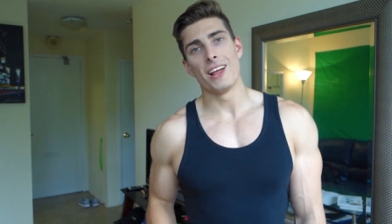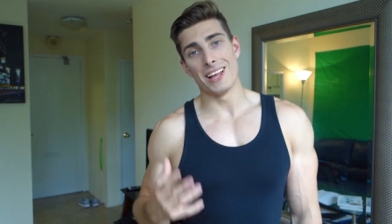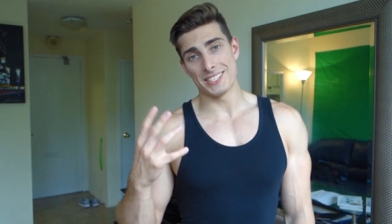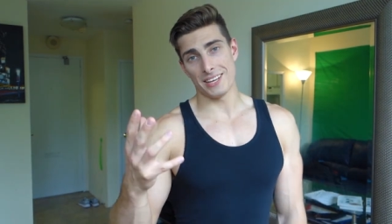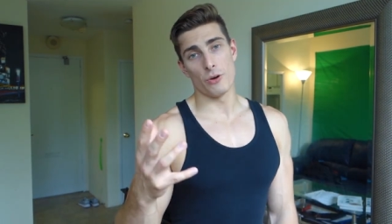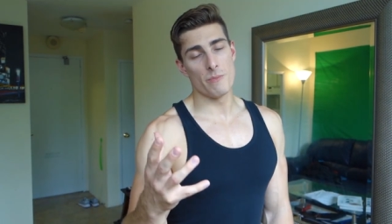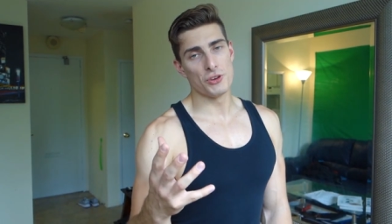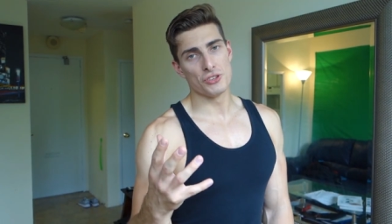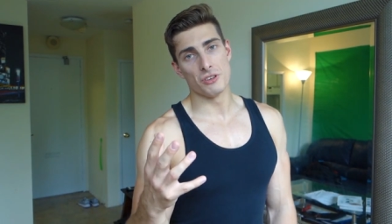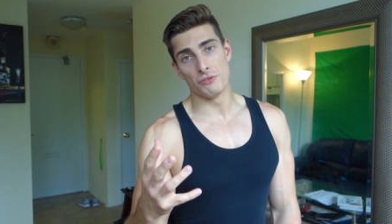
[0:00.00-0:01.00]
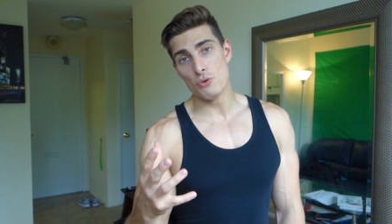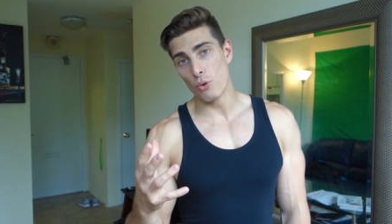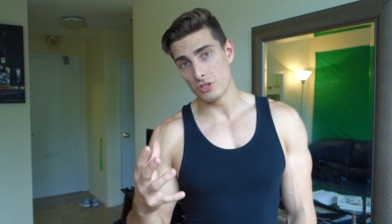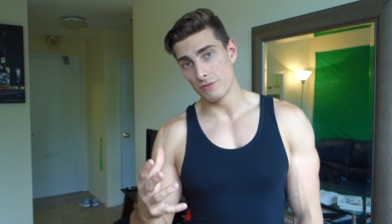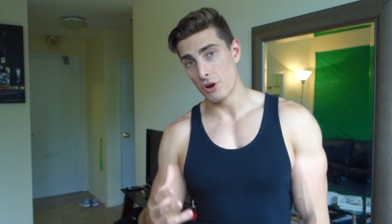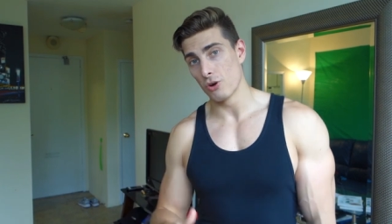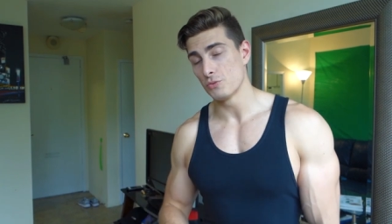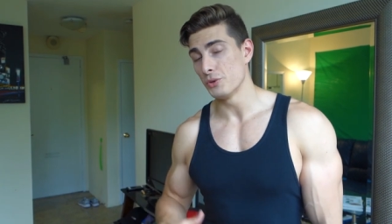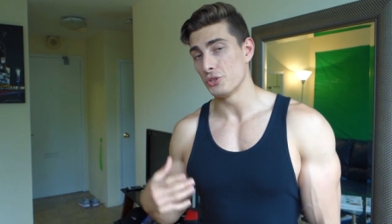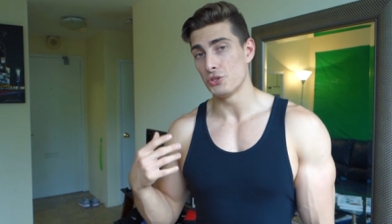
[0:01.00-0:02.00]
Last thing I want to mention is a few words of
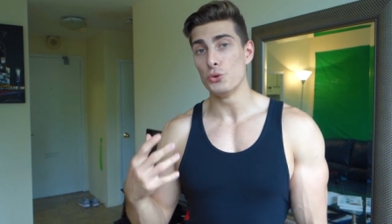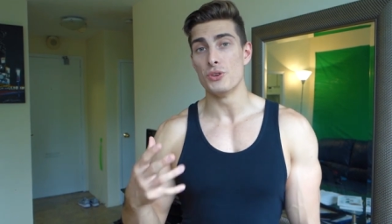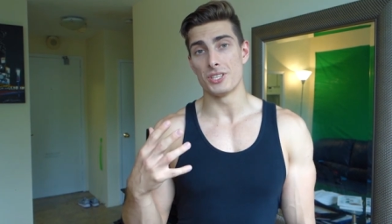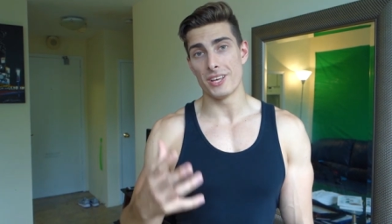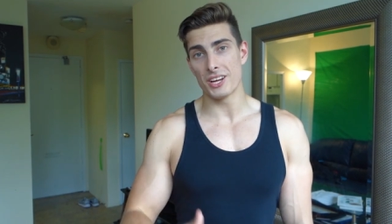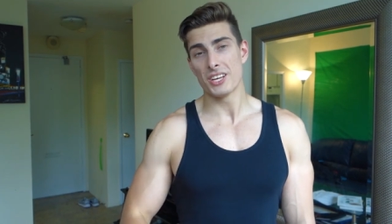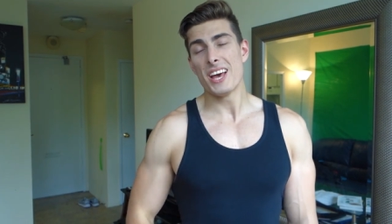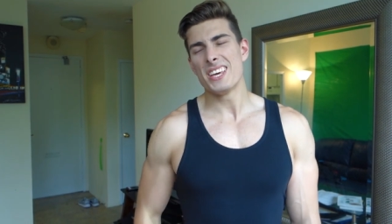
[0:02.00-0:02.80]
encouragement to student aesthetics.